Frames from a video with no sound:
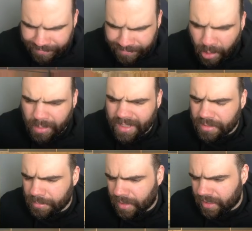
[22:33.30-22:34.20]
Oh, I
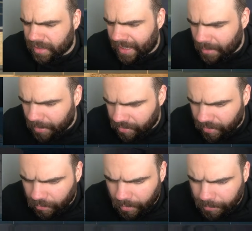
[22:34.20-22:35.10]
needed my helipad
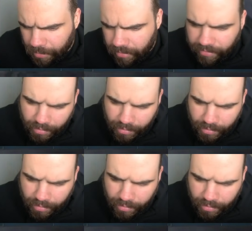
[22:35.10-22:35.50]
sign as well. But you say